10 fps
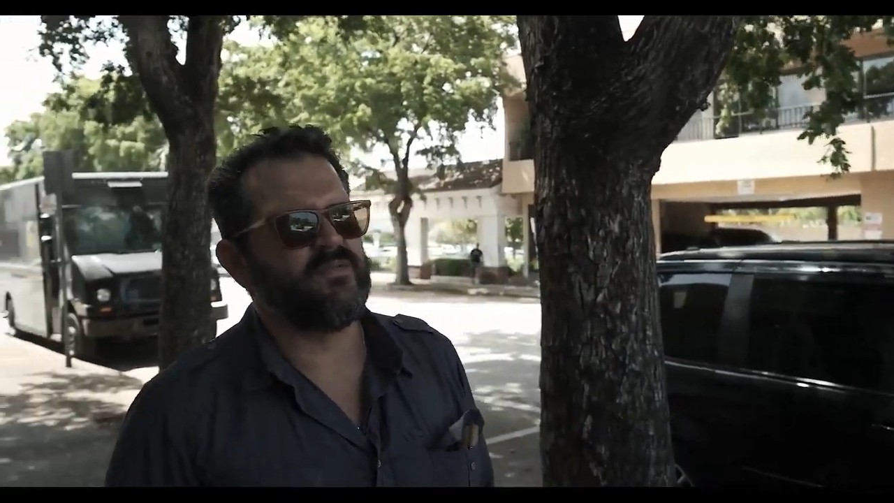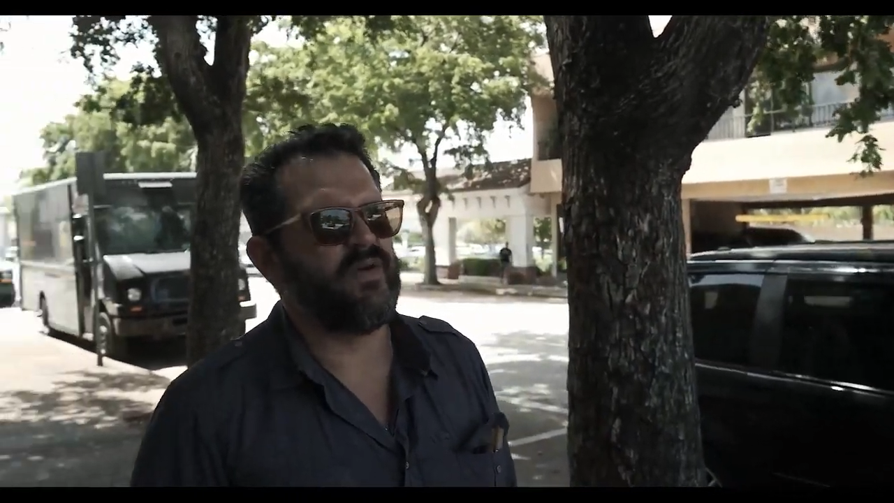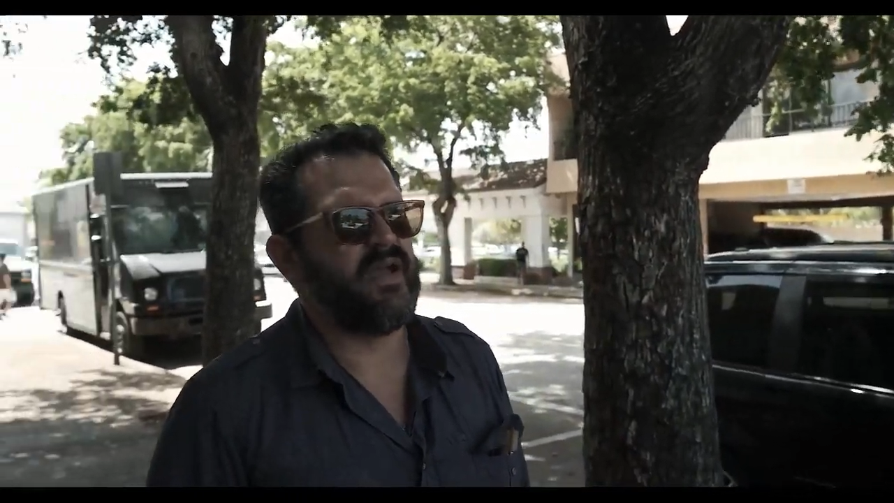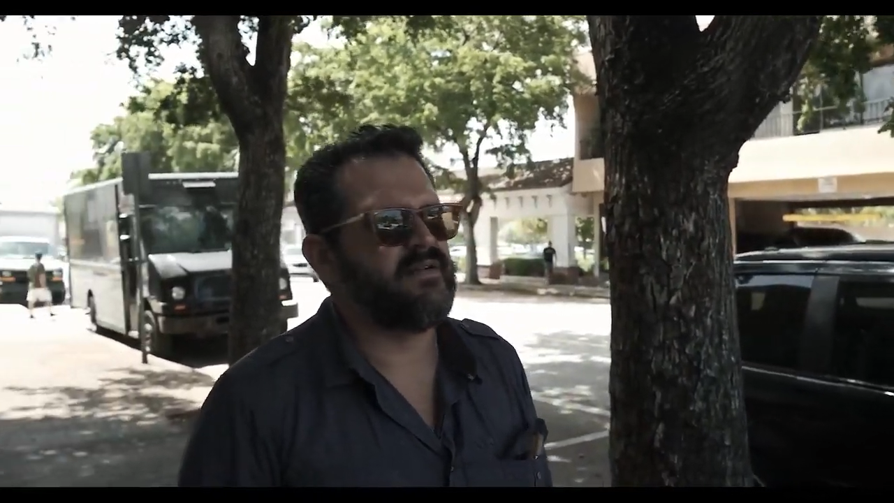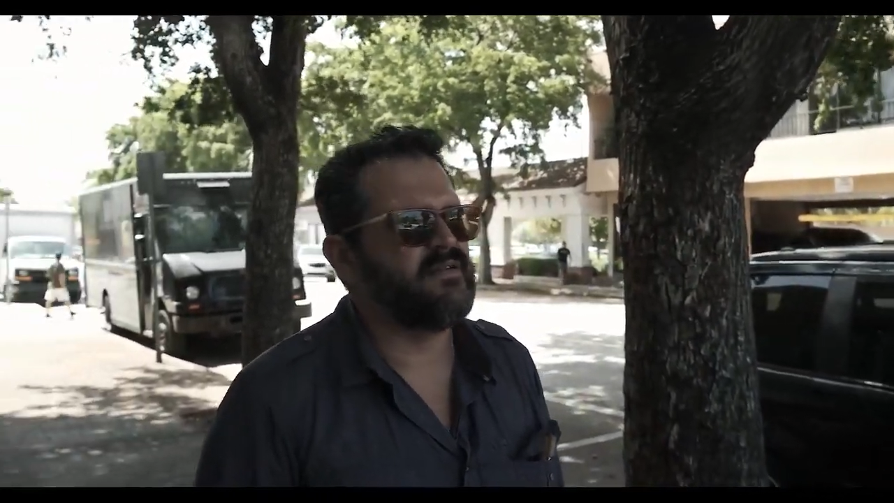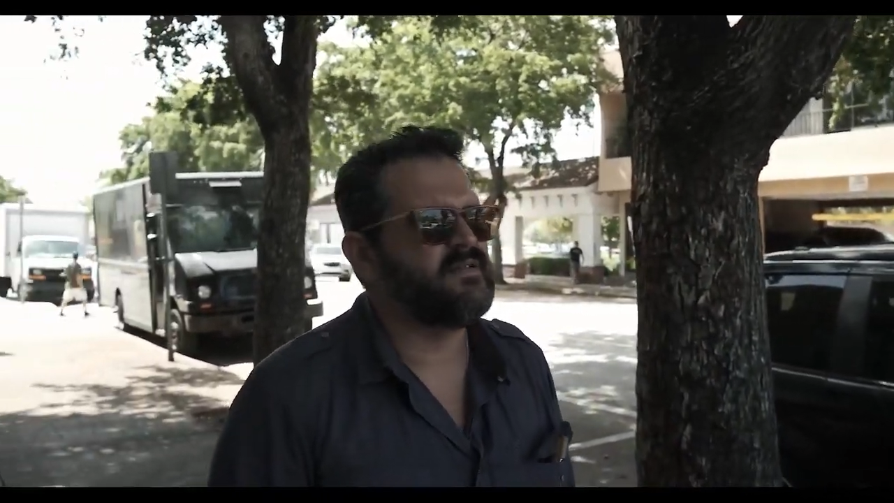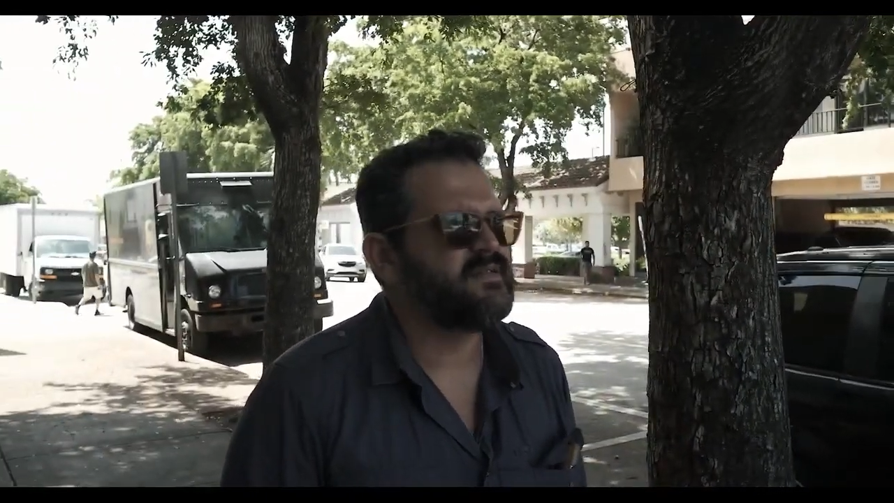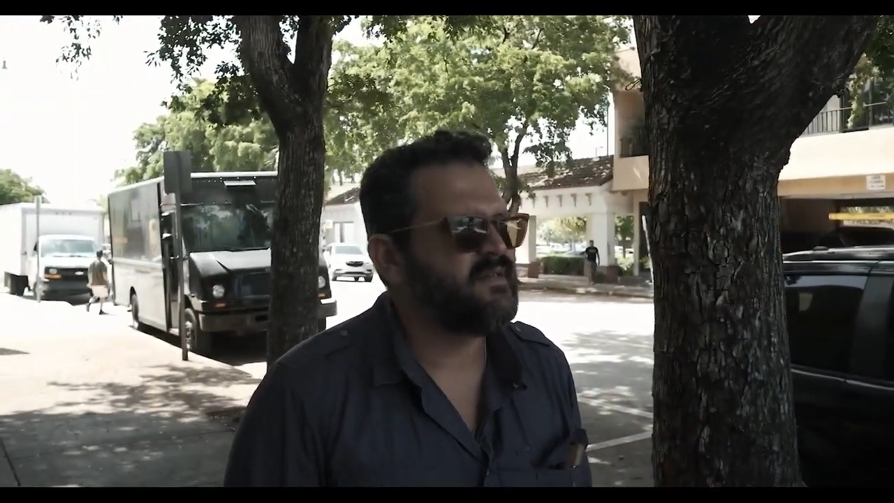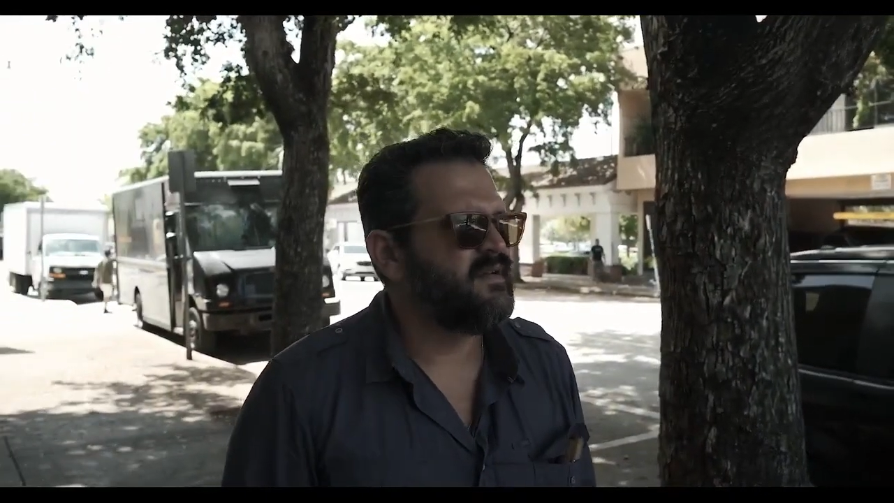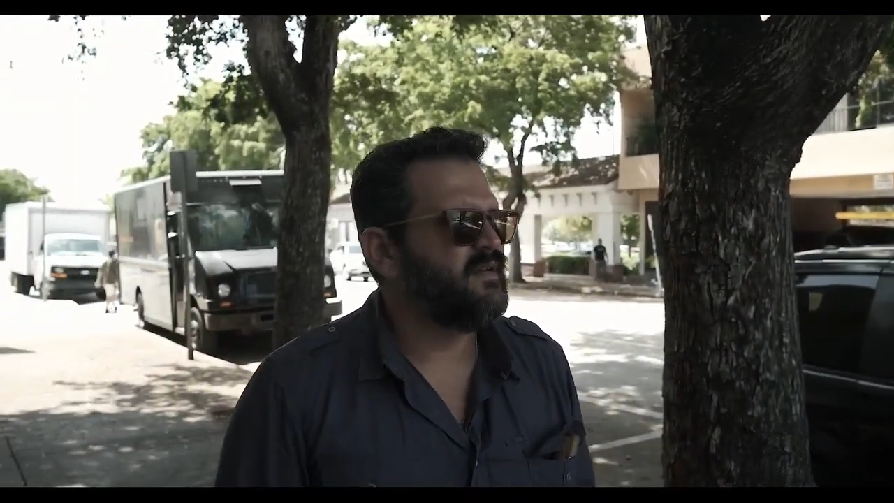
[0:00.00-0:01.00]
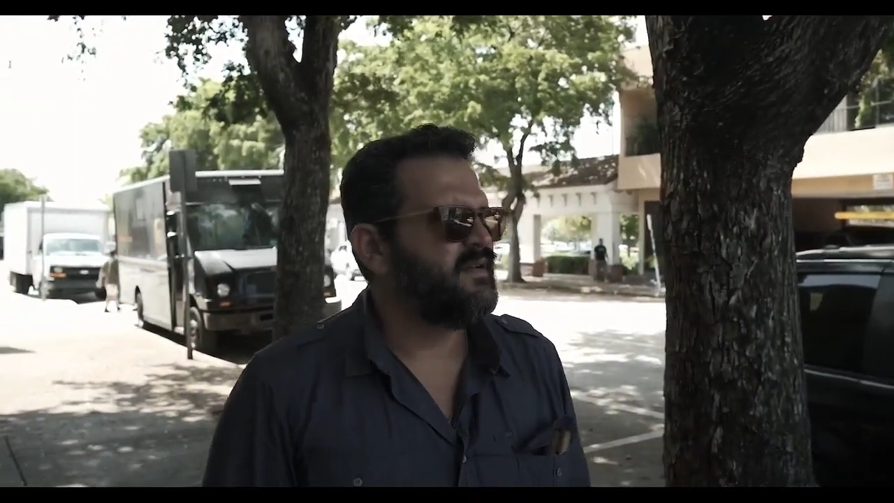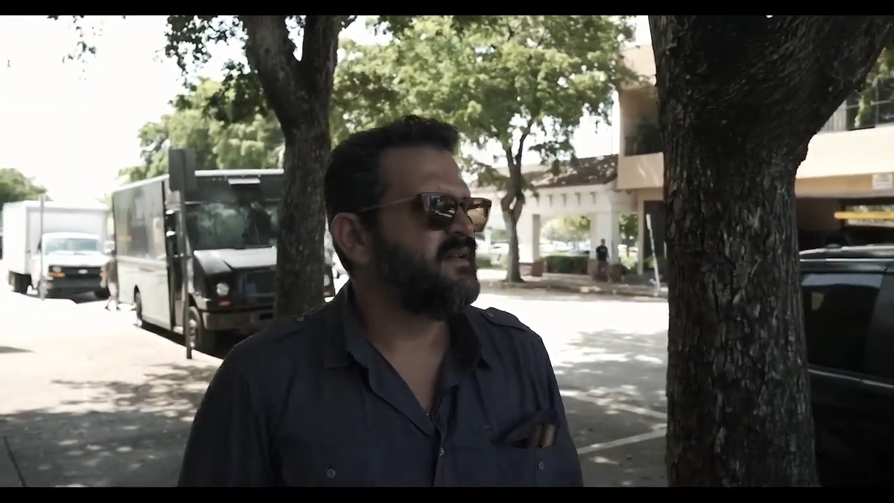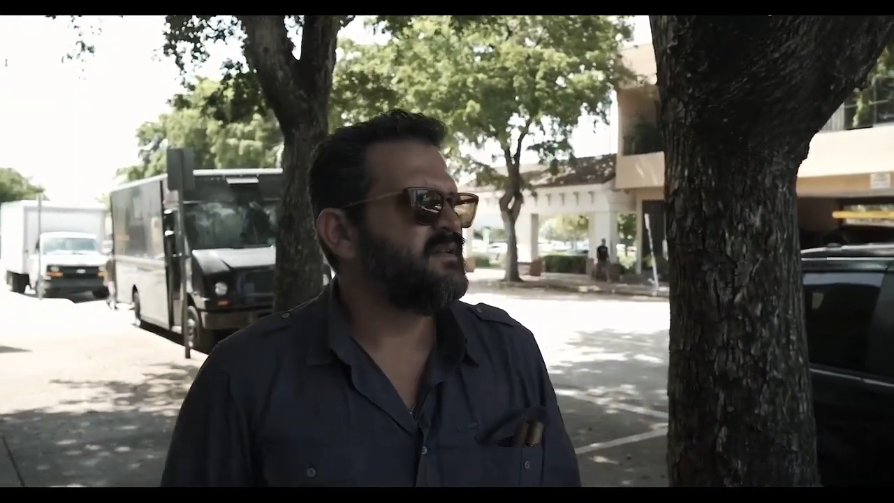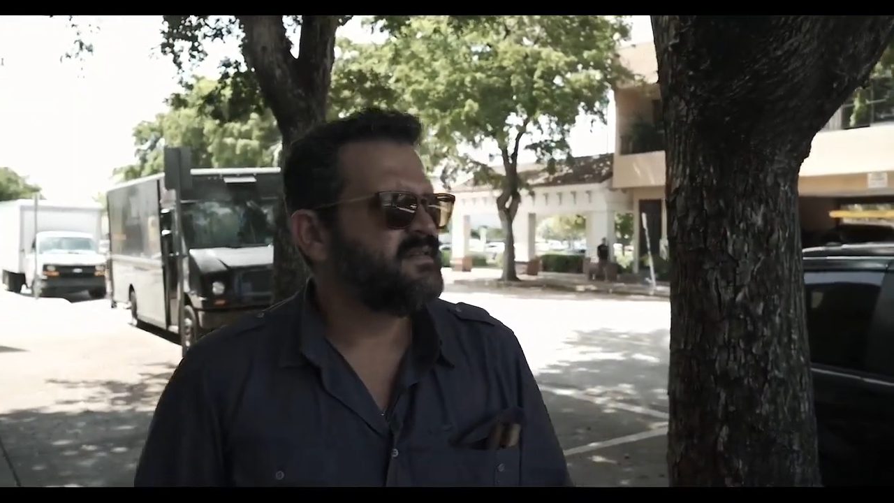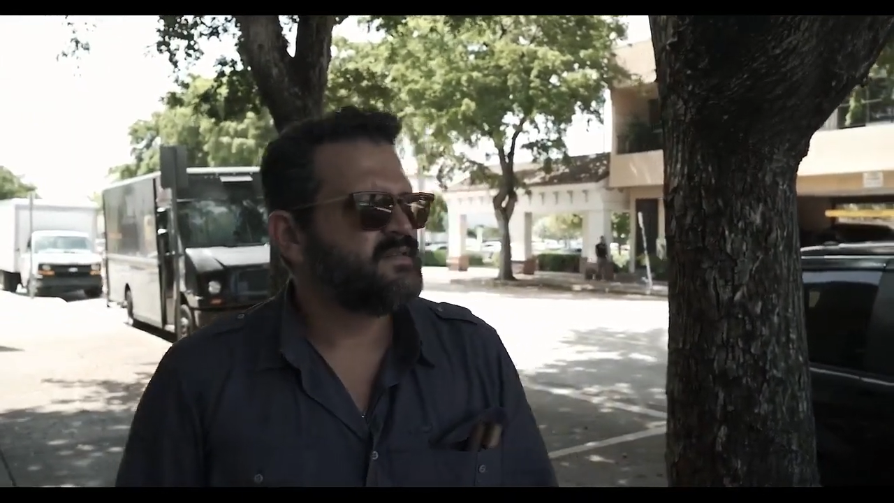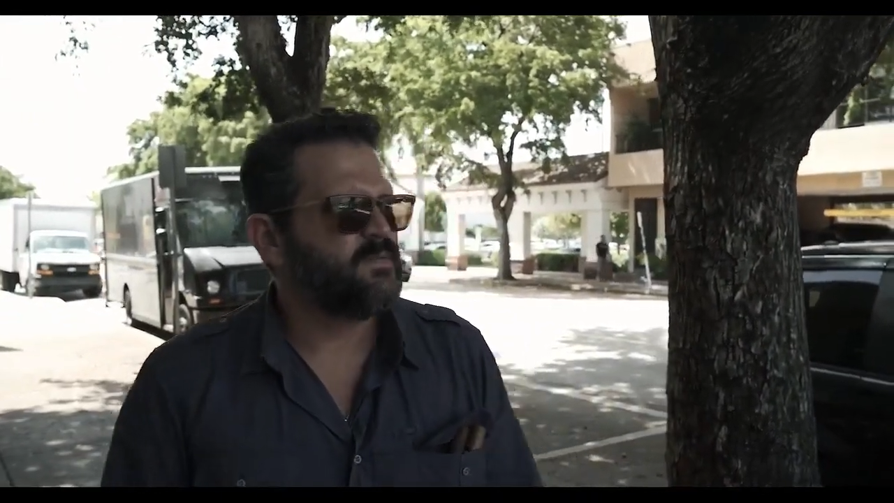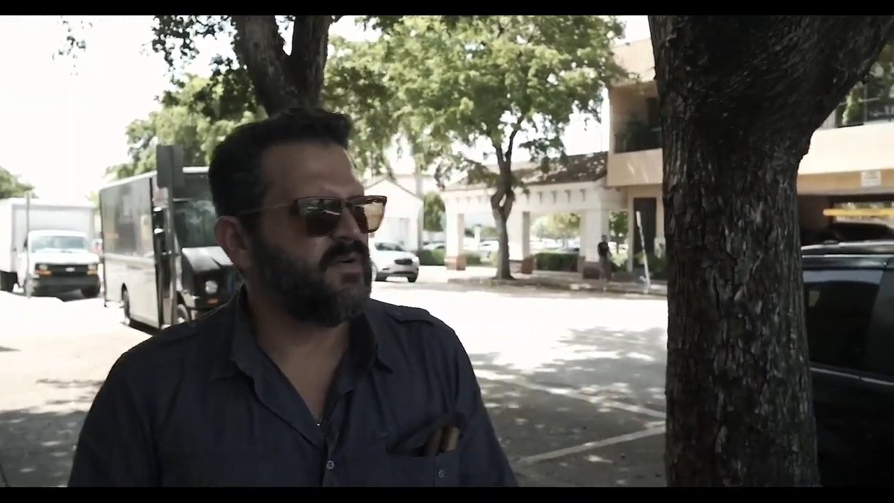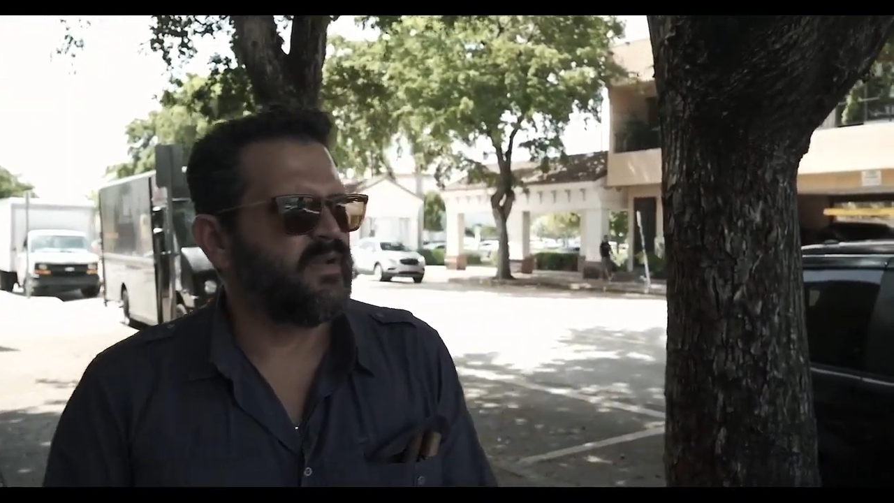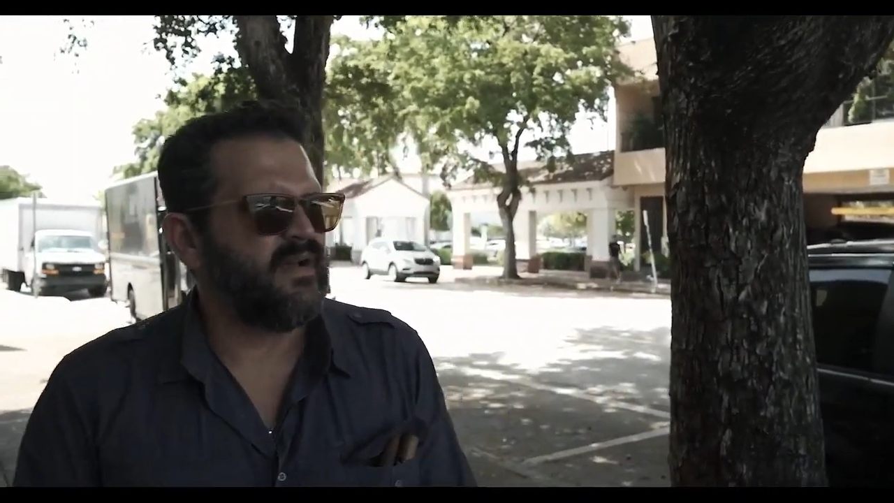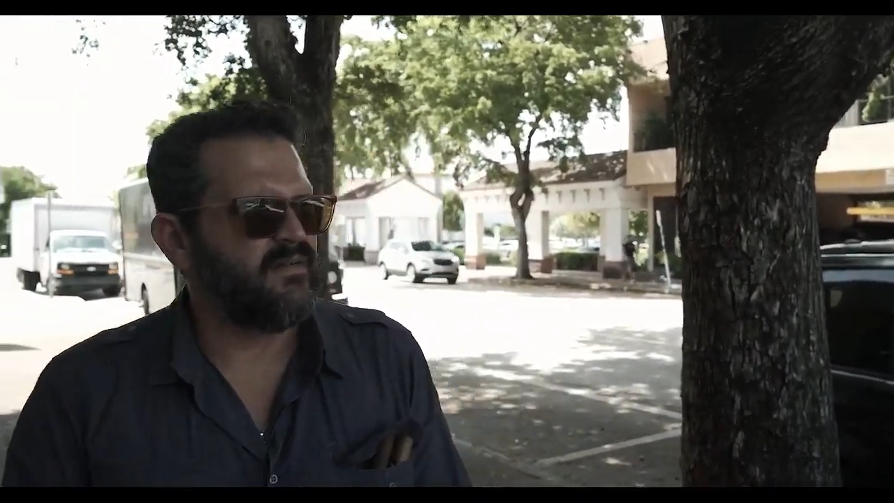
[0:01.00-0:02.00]
writers.
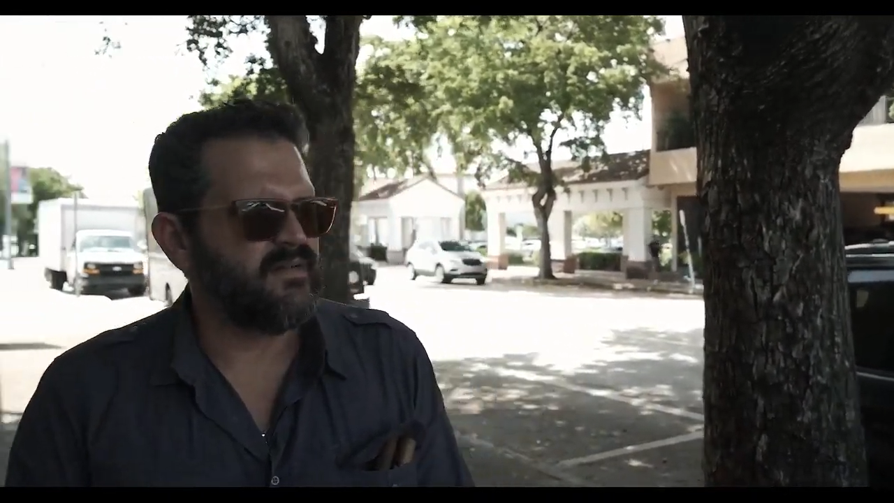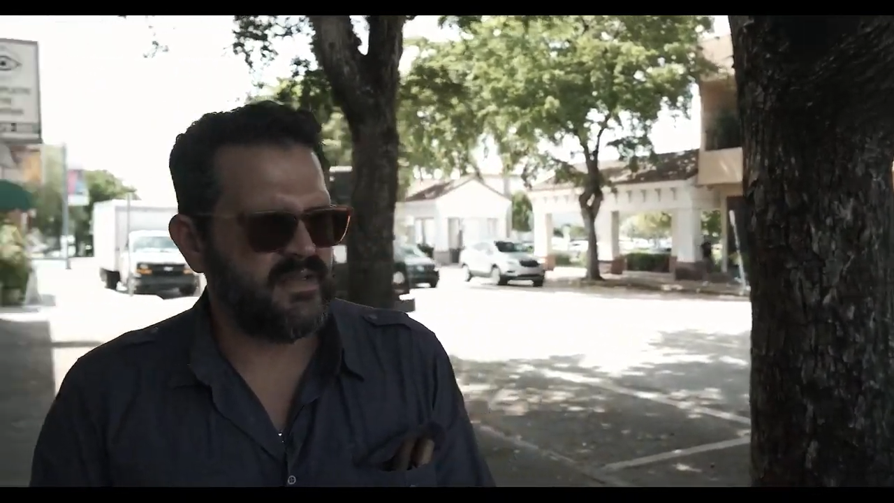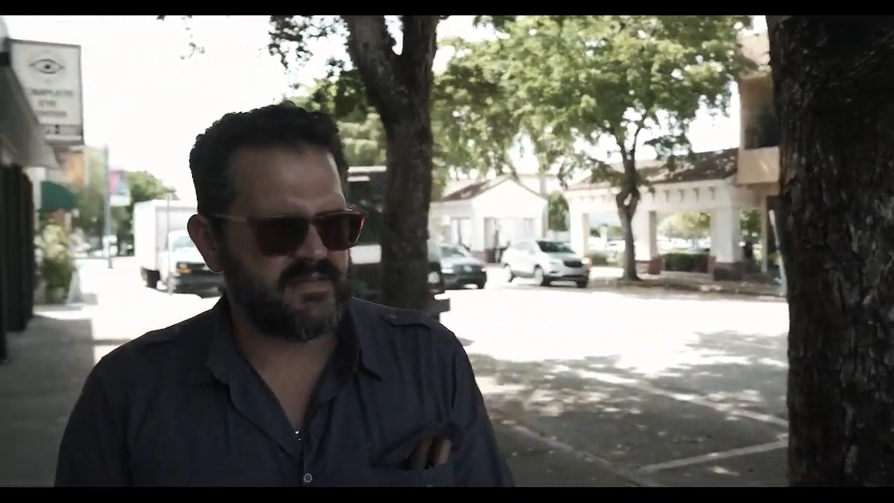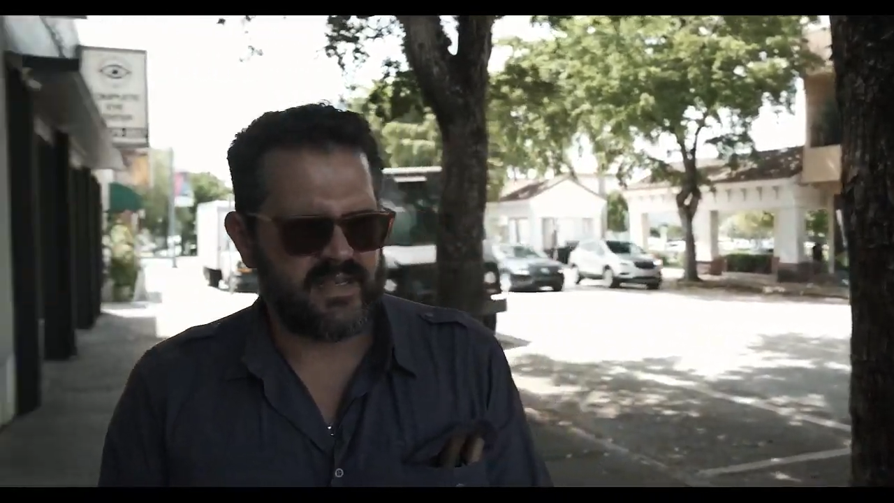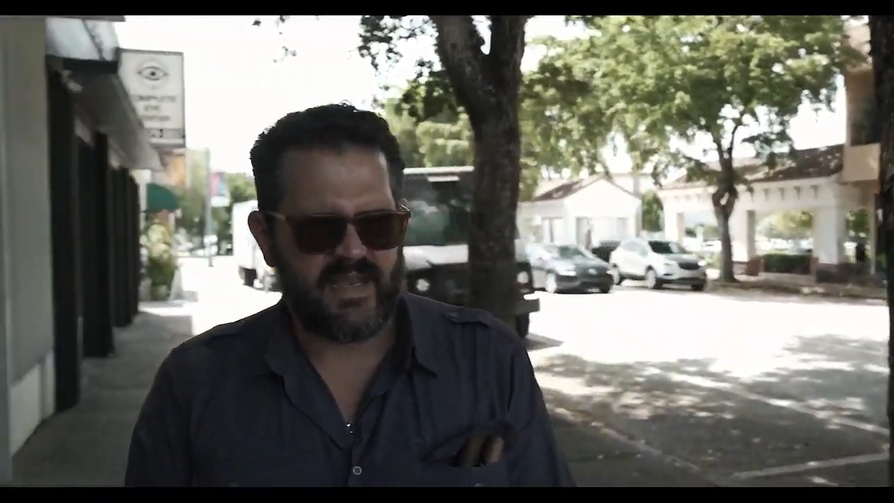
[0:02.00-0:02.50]
Spoke out against